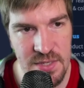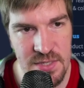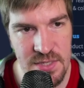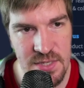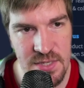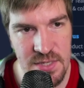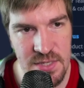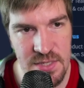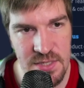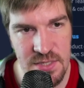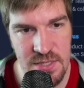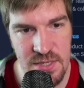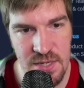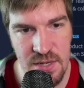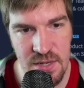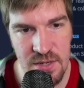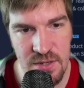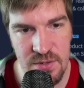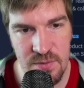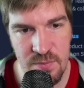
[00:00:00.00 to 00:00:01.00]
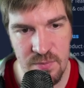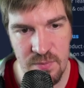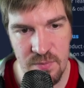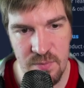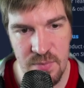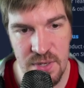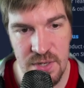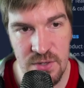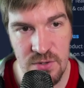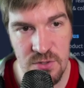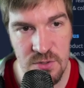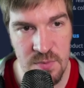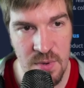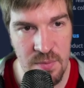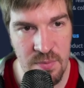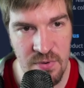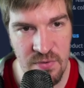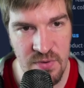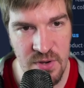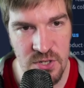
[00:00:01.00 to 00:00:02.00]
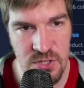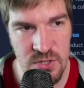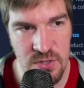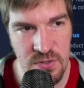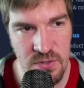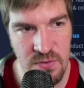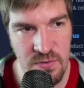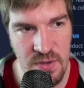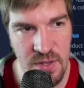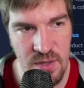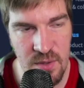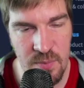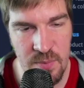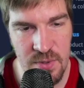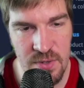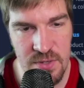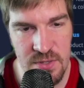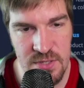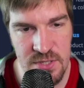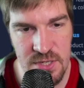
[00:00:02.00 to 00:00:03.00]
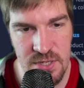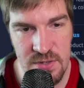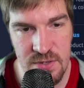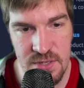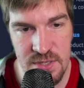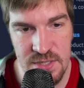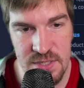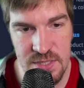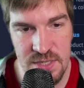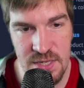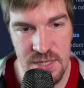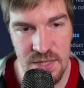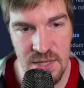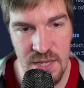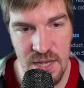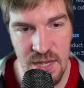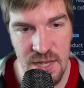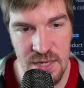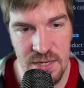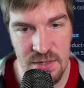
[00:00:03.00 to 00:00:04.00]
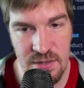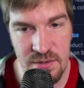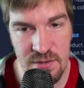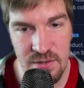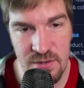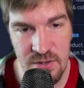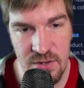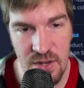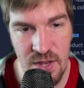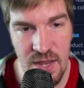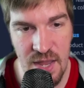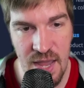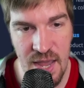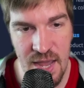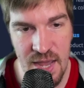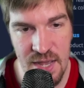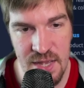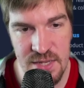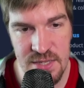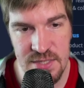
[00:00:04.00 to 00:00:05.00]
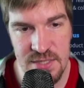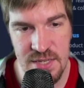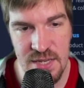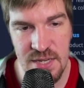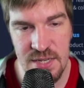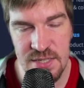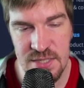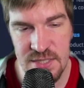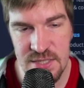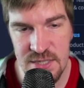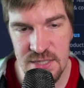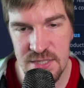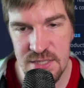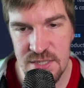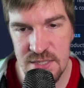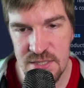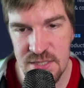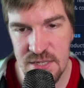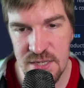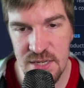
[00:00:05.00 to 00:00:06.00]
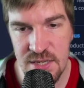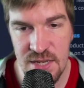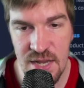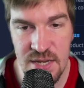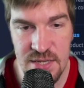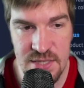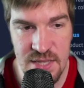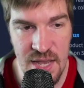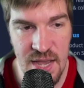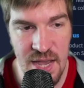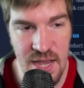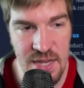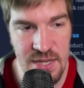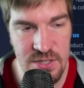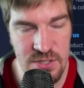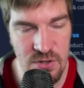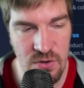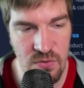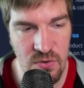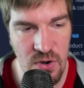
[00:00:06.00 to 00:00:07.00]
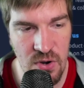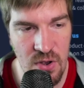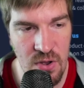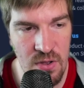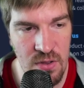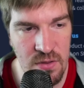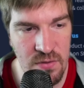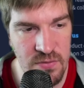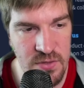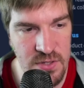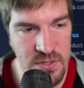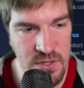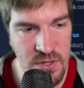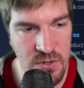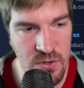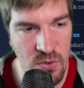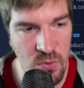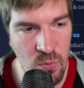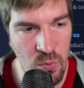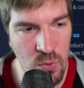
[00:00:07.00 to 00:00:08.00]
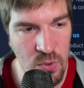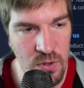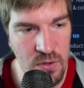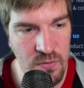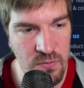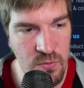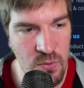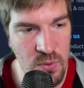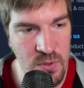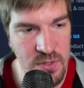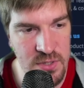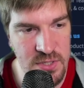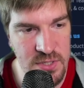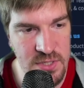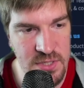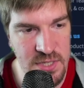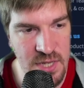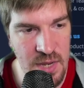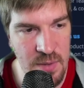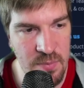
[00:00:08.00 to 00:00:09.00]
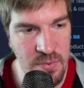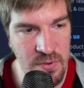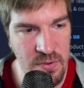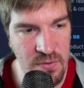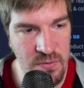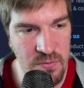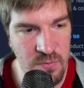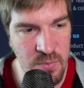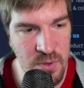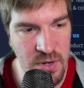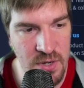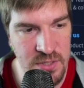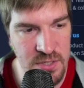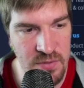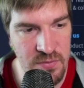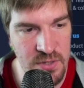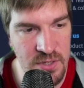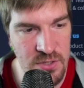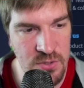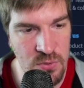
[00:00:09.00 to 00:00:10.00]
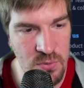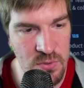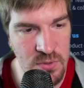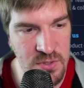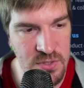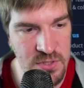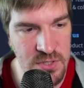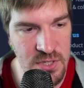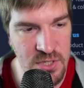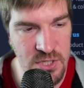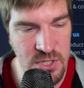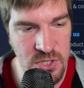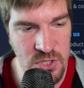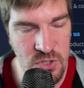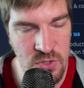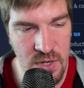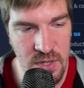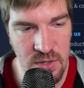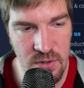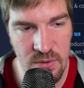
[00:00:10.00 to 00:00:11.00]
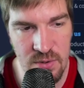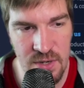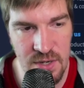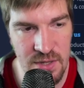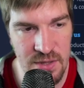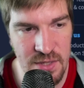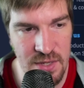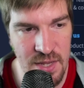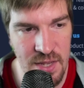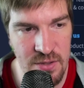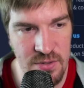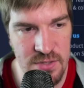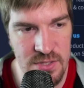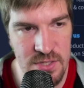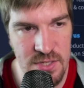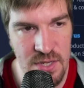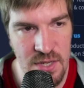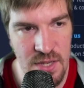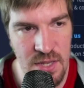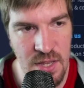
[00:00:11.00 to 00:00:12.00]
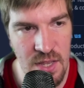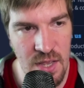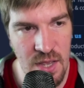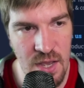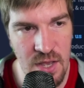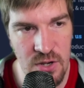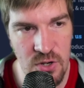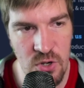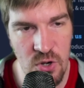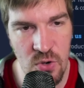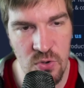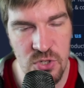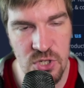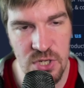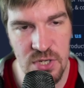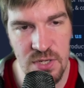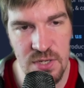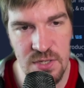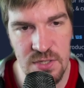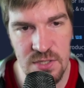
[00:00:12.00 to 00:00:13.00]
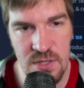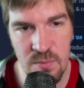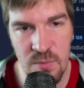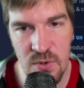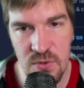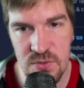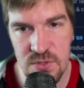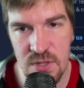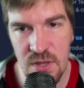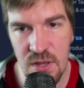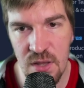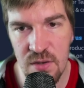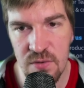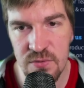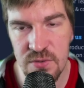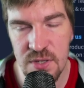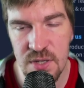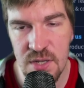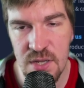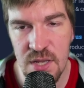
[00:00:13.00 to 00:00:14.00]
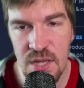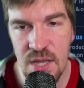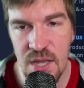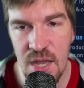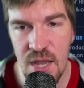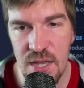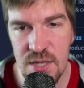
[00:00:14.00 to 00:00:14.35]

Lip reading: this is being used by professional developers, and you can see that it has it has the highest over all of these other workforce type of productivity tools such as Trello or anything else. Notion is the most loved.